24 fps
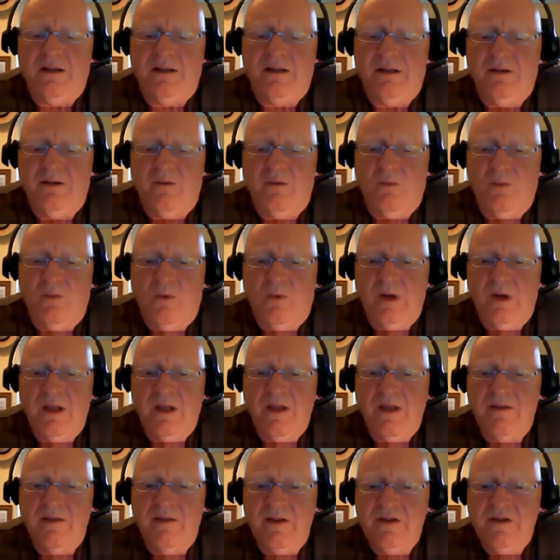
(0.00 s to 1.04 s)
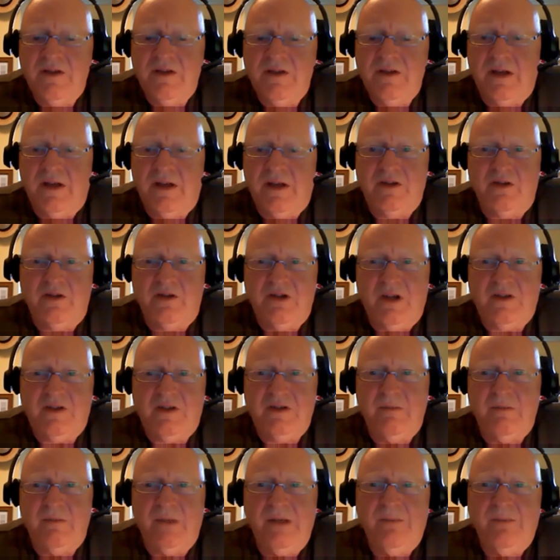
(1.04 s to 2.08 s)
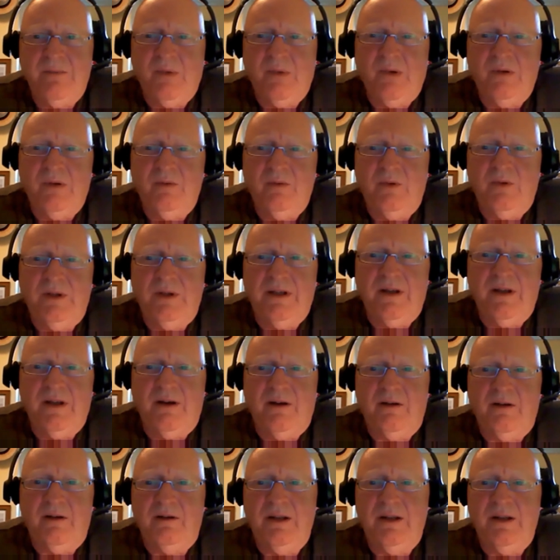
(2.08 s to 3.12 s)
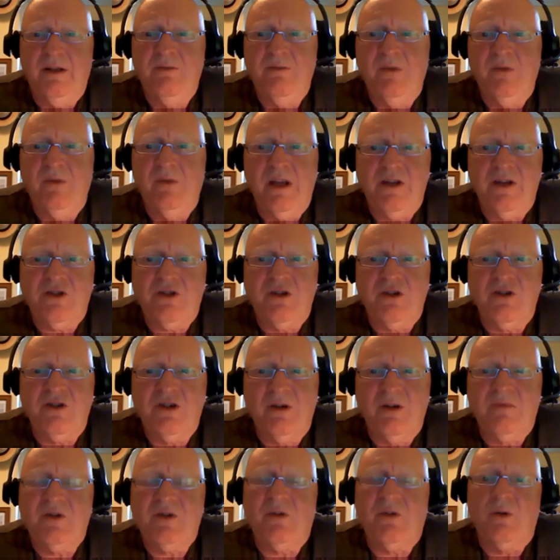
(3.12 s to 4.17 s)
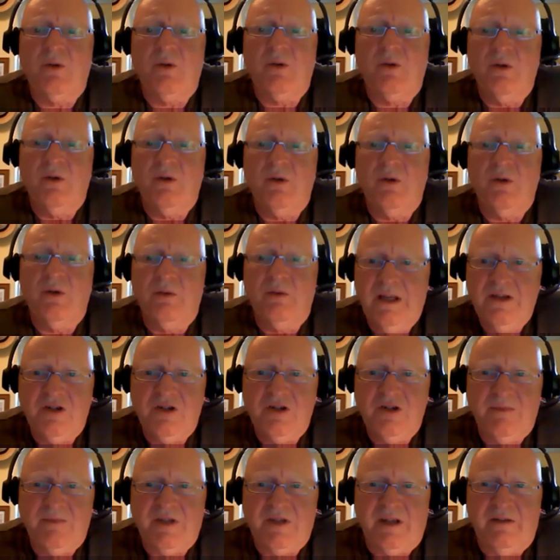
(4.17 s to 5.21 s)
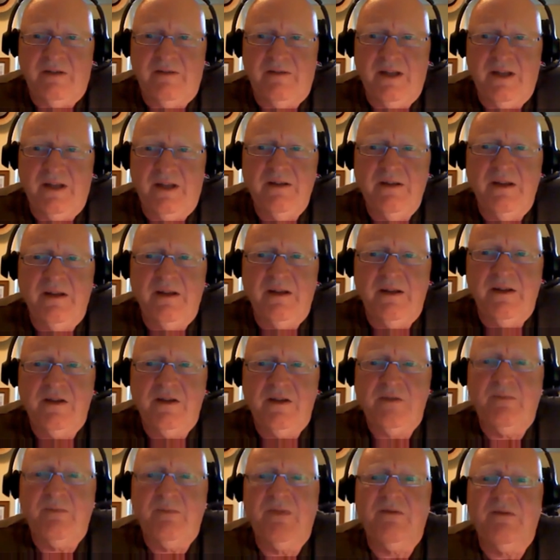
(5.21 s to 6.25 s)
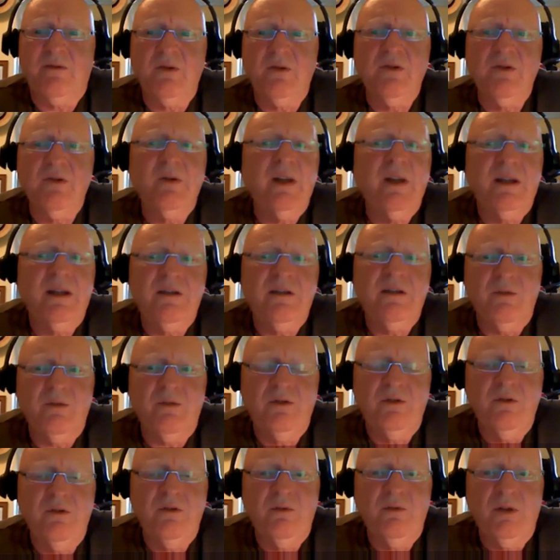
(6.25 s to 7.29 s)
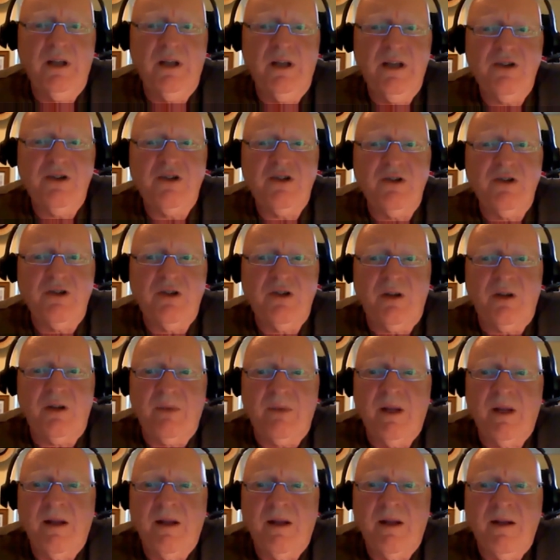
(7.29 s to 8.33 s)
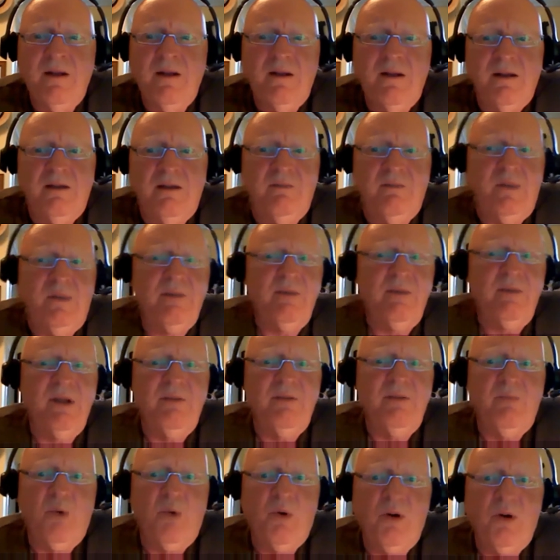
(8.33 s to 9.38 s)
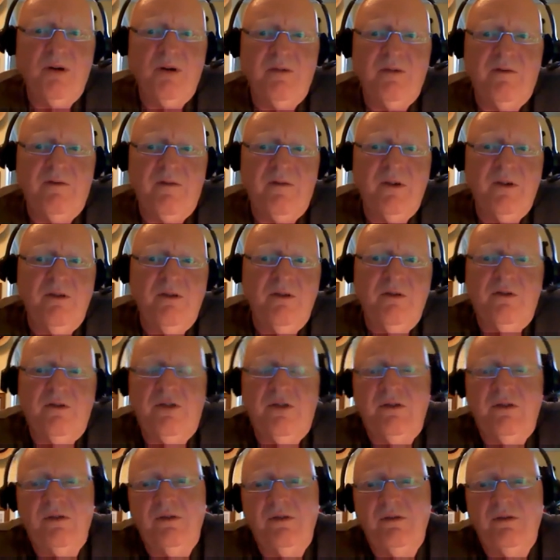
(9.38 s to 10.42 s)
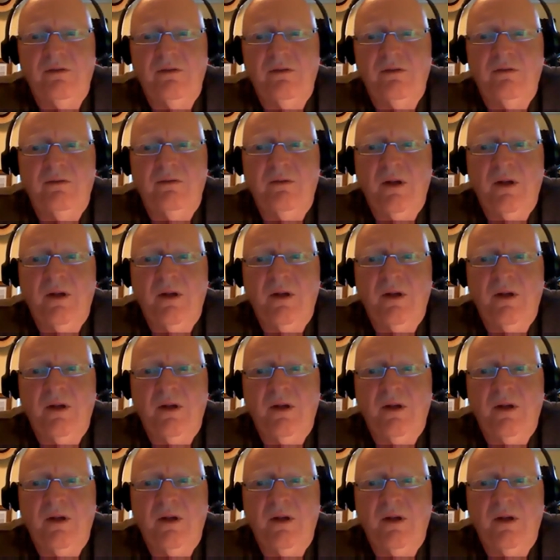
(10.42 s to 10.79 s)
one of the things that I suggest to people when they're in relationships or relationships that have ended is, before you get into a new relationship, it might be important for you to